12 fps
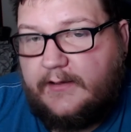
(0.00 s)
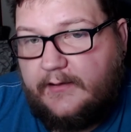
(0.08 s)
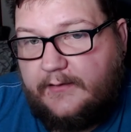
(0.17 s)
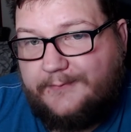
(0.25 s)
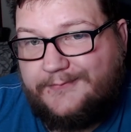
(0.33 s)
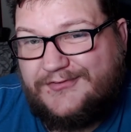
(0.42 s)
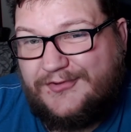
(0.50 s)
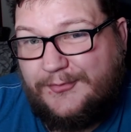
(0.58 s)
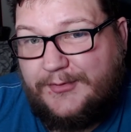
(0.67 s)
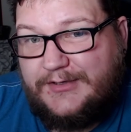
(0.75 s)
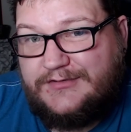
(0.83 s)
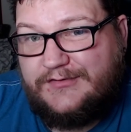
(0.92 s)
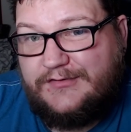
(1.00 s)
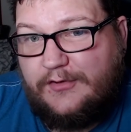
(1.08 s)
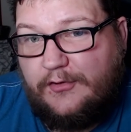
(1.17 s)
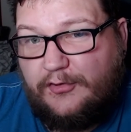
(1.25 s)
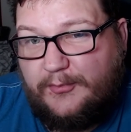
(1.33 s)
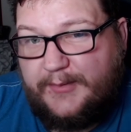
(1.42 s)
Um, so we should
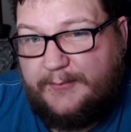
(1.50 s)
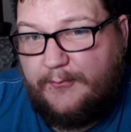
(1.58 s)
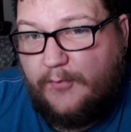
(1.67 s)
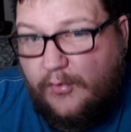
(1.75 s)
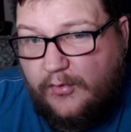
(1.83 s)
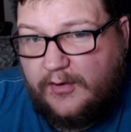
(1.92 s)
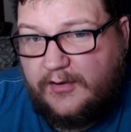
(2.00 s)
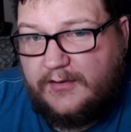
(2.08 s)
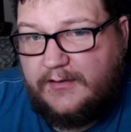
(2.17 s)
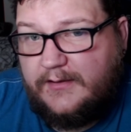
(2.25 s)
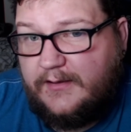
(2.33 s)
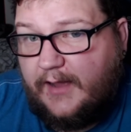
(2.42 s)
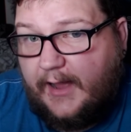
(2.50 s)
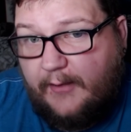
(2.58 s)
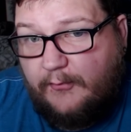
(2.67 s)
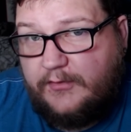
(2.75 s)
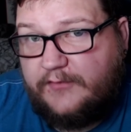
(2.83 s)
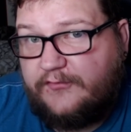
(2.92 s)
know a little bit more.
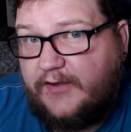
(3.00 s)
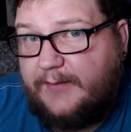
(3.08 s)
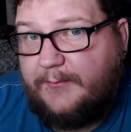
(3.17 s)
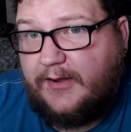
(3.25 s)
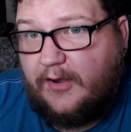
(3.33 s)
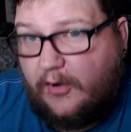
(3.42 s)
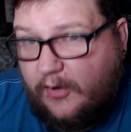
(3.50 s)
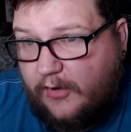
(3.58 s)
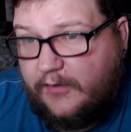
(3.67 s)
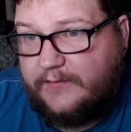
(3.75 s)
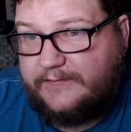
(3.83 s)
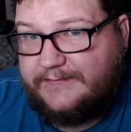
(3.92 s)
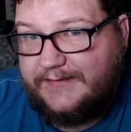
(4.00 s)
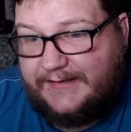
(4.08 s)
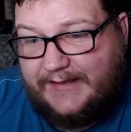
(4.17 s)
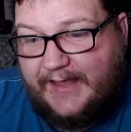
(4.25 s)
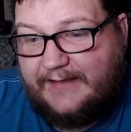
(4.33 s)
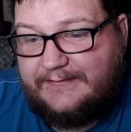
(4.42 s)
I want to try my hardest to
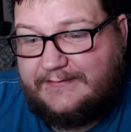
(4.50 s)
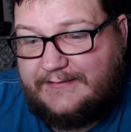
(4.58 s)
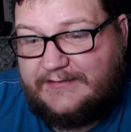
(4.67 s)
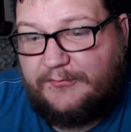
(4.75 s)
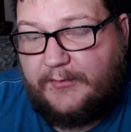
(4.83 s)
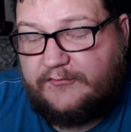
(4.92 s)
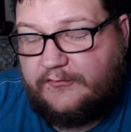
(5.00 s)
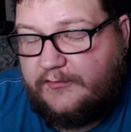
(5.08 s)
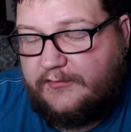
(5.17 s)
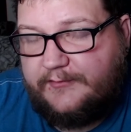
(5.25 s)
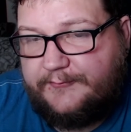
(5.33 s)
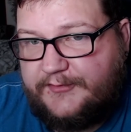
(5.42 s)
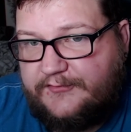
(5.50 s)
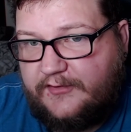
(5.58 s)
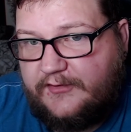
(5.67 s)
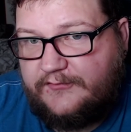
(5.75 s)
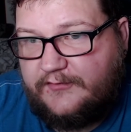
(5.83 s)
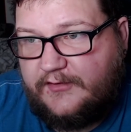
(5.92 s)
get the special delivery
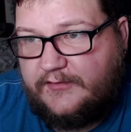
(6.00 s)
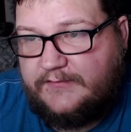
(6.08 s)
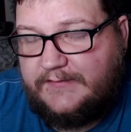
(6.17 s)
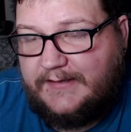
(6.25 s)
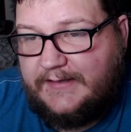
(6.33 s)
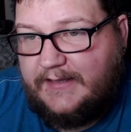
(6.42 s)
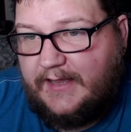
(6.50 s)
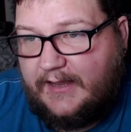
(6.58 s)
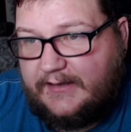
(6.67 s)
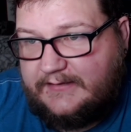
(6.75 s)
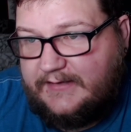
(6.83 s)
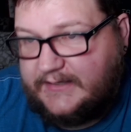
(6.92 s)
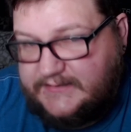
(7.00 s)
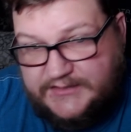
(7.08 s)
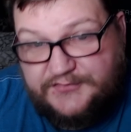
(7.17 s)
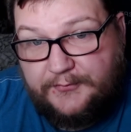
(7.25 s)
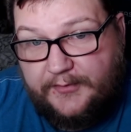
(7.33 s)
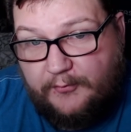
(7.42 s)
Charizard. I
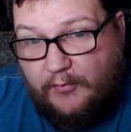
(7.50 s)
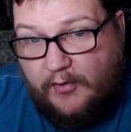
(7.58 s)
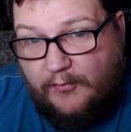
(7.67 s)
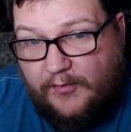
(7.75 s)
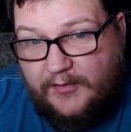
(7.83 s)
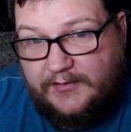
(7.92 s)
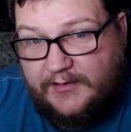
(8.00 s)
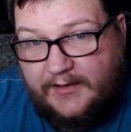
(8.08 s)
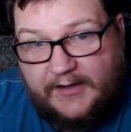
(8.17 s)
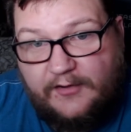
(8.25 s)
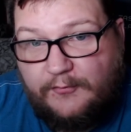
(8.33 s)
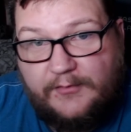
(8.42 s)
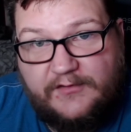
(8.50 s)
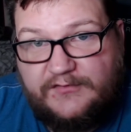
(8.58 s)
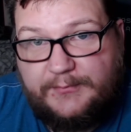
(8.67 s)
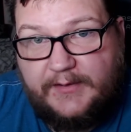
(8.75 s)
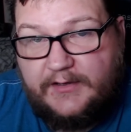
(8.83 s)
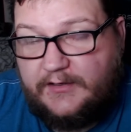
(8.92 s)
just really want one, and I don't want to
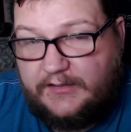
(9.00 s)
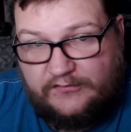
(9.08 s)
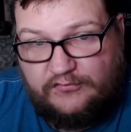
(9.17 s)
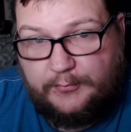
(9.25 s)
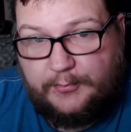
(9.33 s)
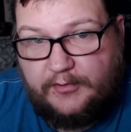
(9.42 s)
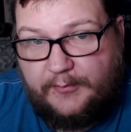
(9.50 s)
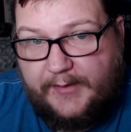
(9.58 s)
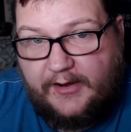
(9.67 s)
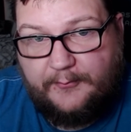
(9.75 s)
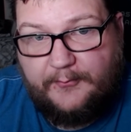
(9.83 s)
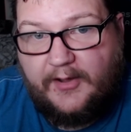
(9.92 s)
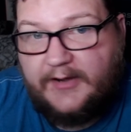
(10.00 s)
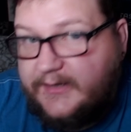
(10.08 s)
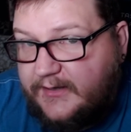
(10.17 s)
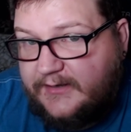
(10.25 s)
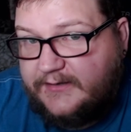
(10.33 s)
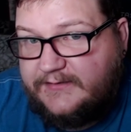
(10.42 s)
spend an exuberant amount of
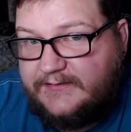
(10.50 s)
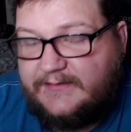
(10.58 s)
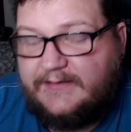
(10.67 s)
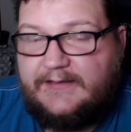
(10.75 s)
money on it.